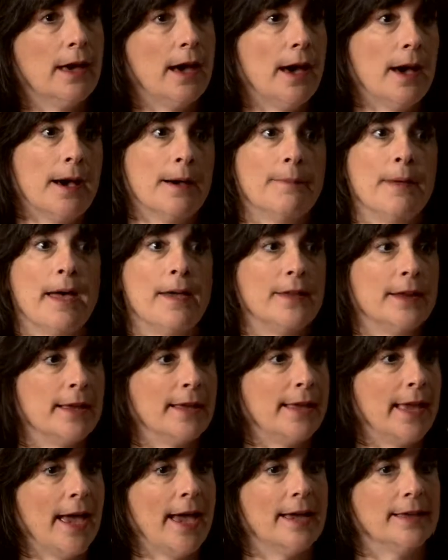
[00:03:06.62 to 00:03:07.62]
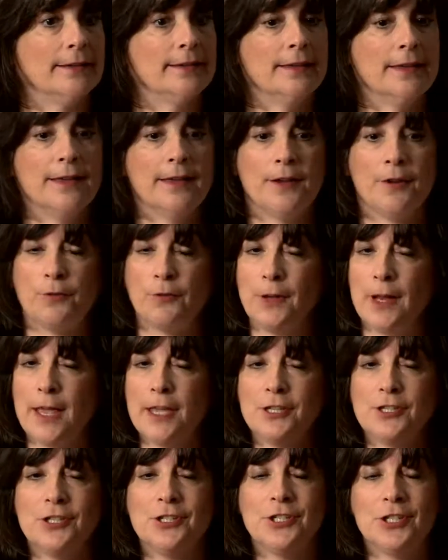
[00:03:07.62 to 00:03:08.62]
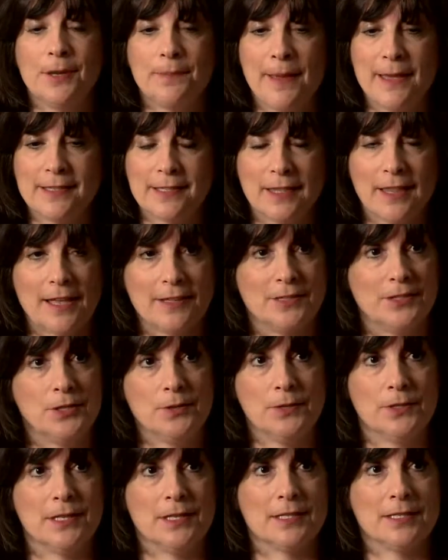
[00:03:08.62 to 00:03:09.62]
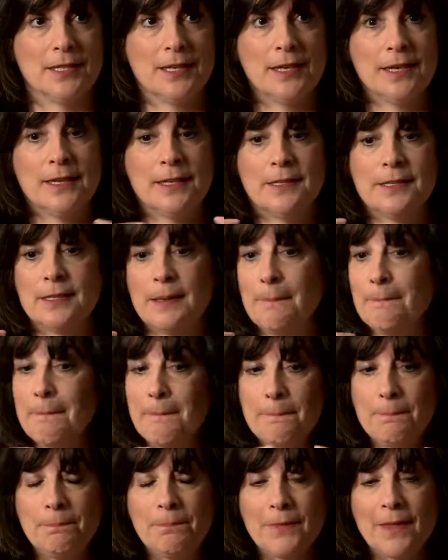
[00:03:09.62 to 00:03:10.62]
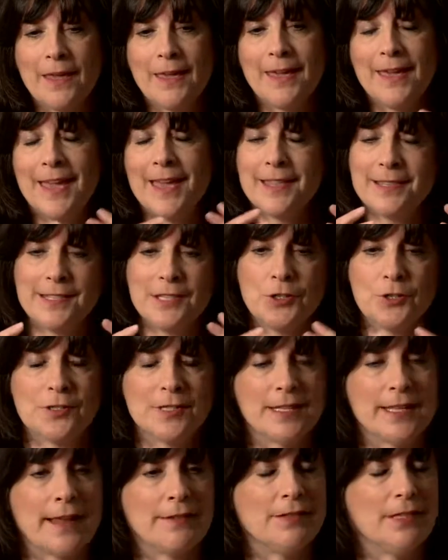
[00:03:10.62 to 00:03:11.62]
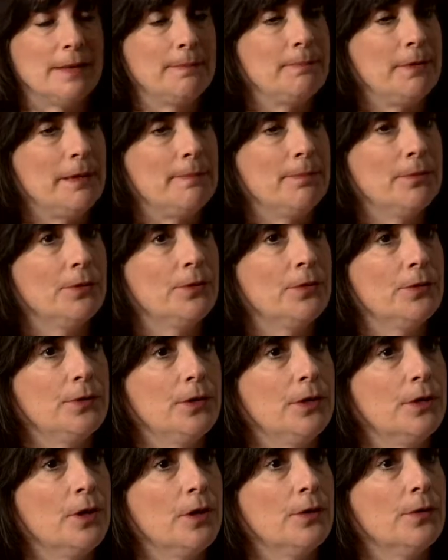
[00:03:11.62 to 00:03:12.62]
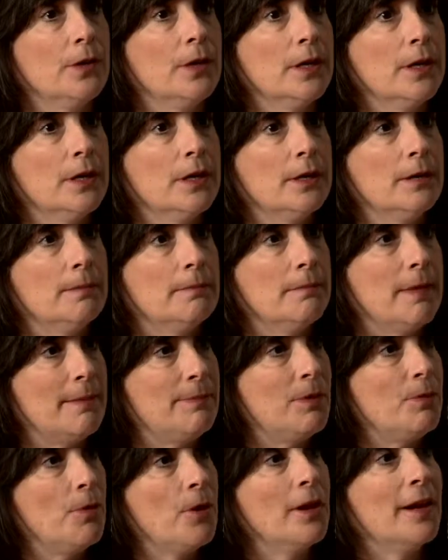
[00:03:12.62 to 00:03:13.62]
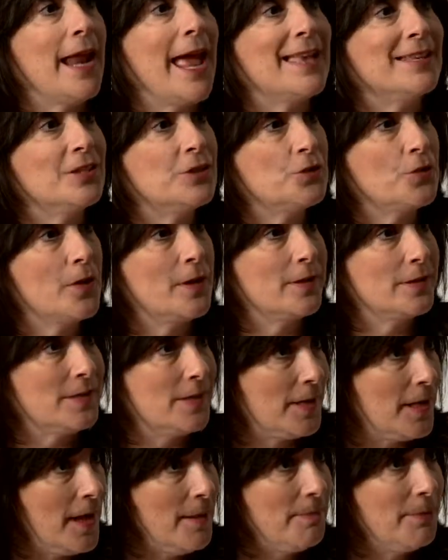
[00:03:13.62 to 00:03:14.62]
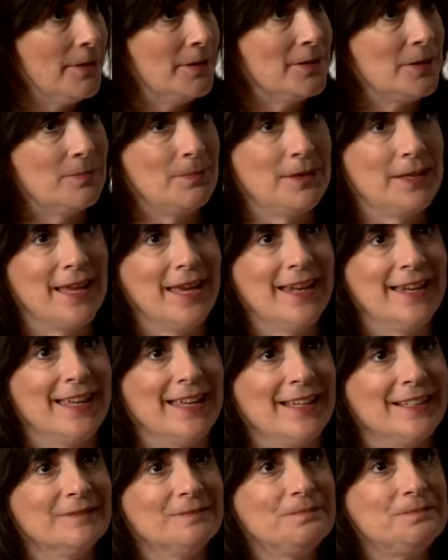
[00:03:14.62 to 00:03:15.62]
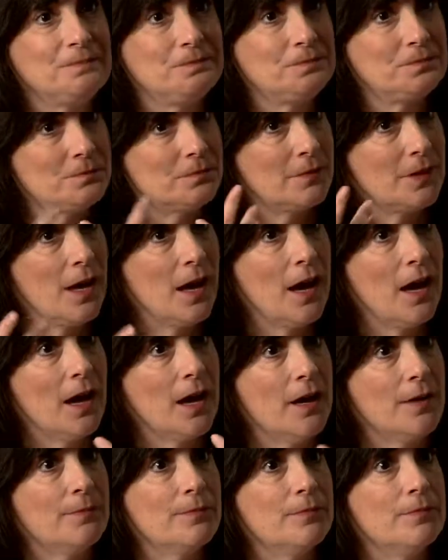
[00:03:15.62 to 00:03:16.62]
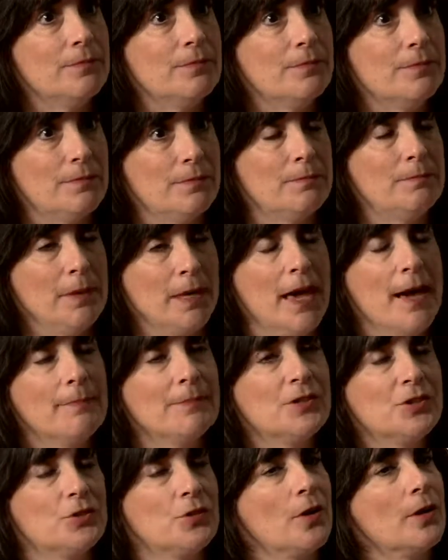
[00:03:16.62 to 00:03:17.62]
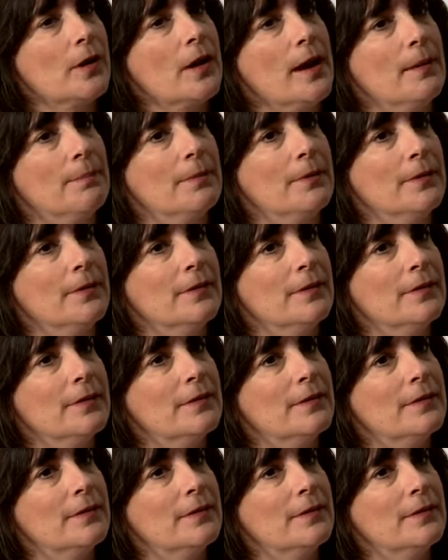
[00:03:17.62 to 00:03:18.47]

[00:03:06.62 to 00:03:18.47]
And again, relationship has a lot to do with this. It's interesting. I've seen people who, maybe weren't as strong as a couple at the beginning, become a strong couple,